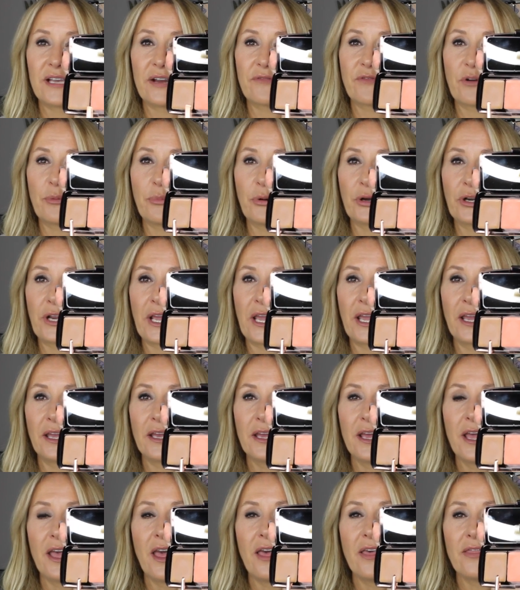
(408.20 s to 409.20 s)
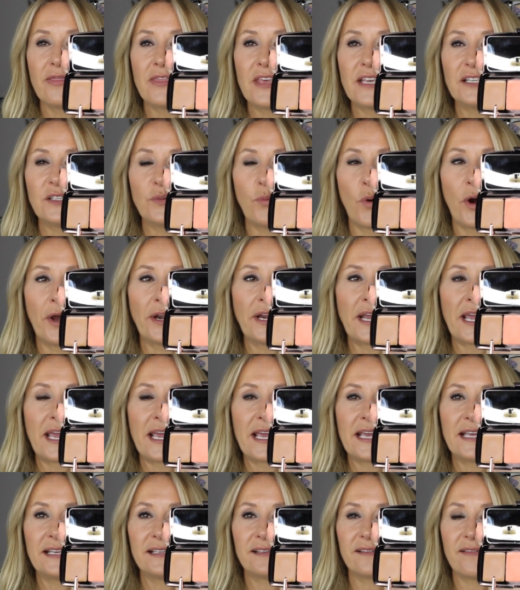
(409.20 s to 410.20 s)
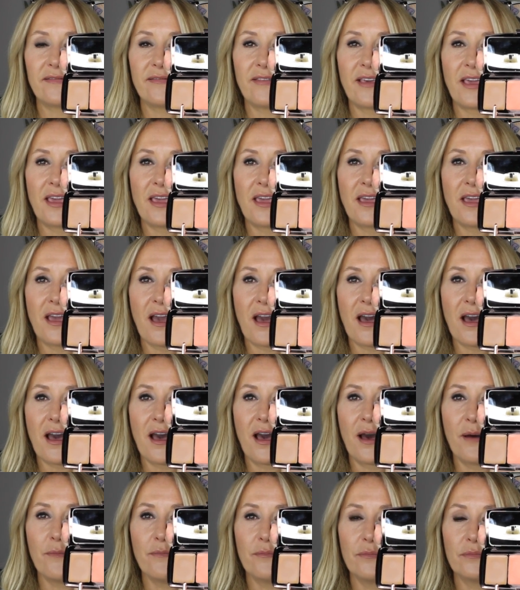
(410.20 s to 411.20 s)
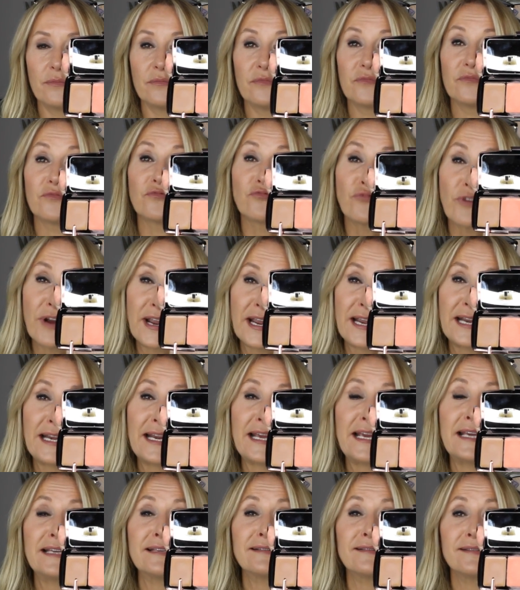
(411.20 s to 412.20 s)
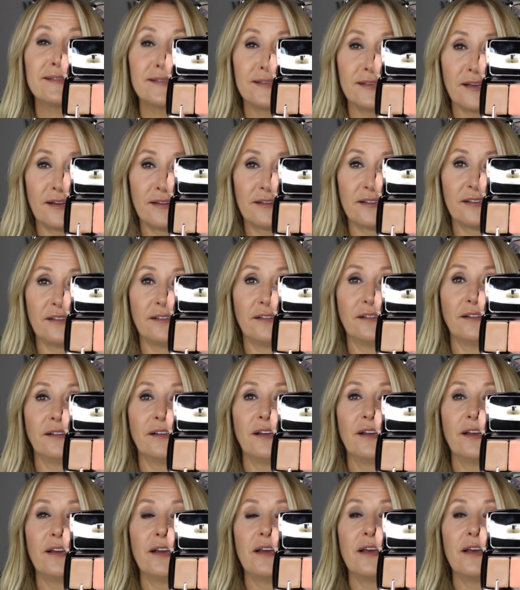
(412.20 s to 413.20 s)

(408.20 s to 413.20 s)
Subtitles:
everybody. This one is the really subtle